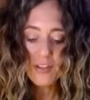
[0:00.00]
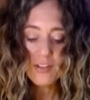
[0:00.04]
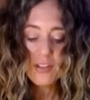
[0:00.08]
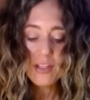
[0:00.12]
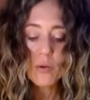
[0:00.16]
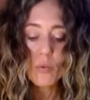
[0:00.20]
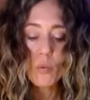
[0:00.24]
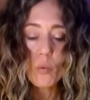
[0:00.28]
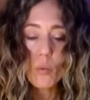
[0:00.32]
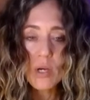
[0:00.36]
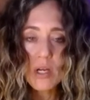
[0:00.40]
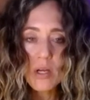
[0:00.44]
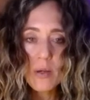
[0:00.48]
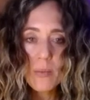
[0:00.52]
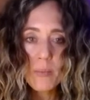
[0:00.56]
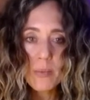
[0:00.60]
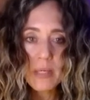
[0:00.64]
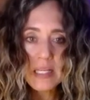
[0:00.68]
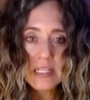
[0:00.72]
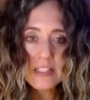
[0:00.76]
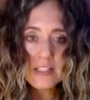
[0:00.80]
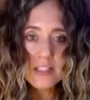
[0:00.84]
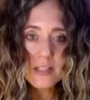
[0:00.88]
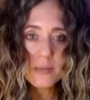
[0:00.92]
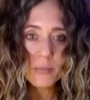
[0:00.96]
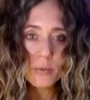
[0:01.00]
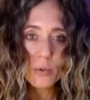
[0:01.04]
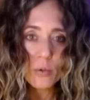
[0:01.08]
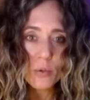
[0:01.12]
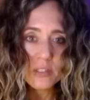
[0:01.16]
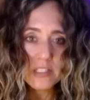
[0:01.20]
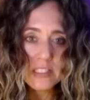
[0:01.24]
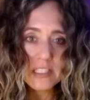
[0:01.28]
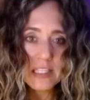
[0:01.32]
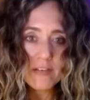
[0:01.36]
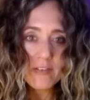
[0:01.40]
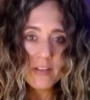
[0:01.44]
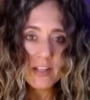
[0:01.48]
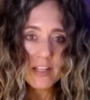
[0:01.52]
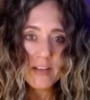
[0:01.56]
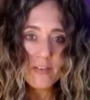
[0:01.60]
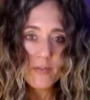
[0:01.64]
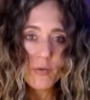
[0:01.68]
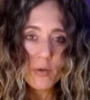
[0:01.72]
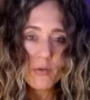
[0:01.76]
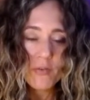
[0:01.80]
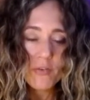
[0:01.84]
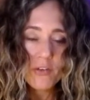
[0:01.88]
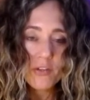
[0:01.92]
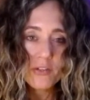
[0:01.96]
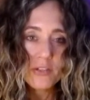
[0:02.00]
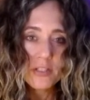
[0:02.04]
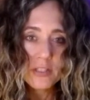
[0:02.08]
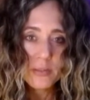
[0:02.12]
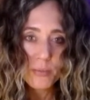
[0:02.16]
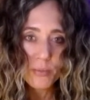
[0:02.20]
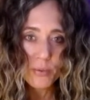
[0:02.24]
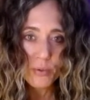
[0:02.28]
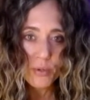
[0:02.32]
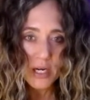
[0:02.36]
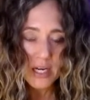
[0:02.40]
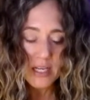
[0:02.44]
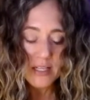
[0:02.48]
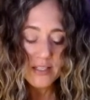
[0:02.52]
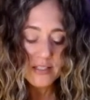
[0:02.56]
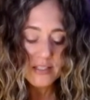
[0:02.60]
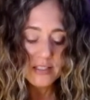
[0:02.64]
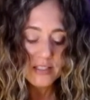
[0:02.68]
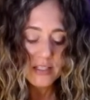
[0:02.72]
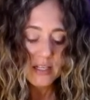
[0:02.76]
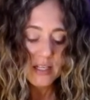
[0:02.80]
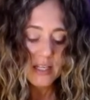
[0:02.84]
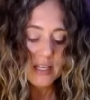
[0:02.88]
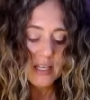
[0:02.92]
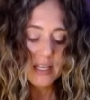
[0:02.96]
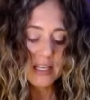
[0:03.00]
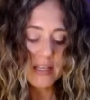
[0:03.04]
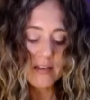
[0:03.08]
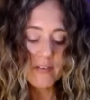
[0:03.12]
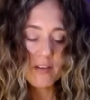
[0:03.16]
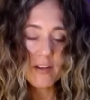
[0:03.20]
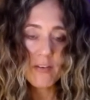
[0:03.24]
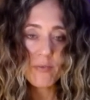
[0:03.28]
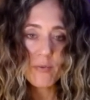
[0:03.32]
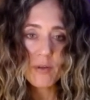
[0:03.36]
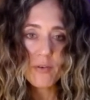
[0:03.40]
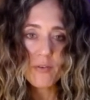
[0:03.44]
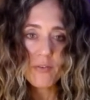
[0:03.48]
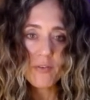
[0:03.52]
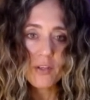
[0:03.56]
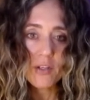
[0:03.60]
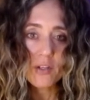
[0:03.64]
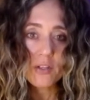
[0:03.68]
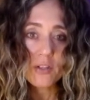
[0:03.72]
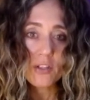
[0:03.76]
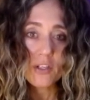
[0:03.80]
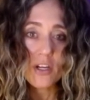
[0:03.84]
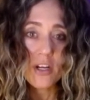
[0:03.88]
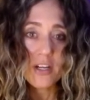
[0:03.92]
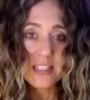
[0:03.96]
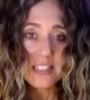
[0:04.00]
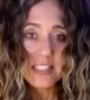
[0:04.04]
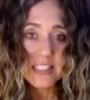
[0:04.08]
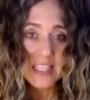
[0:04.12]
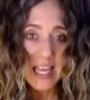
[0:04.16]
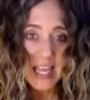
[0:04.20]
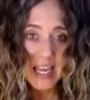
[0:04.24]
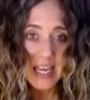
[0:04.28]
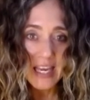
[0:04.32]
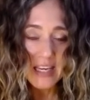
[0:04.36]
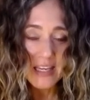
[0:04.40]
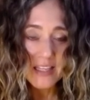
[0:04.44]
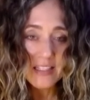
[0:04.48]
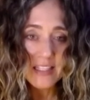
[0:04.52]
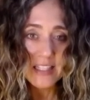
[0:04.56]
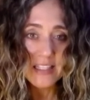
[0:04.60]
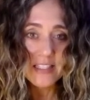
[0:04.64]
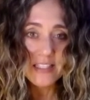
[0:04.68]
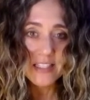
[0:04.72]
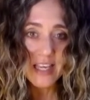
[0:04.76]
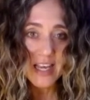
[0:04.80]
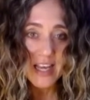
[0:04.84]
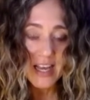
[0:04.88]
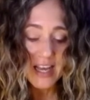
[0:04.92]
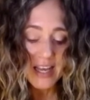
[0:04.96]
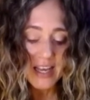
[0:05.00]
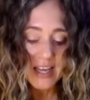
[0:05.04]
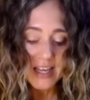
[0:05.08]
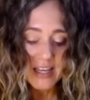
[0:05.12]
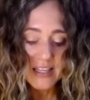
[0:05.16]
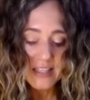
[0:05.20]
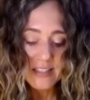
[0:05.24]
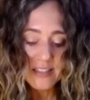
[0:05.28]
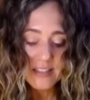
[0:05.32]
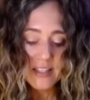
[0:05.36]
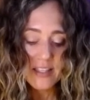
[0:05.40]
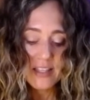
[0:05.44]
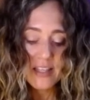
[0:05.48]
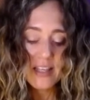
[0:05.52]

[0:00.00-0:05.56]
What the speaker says: that we are being supported, even if we feel suppressed, even if we feel contained and tied.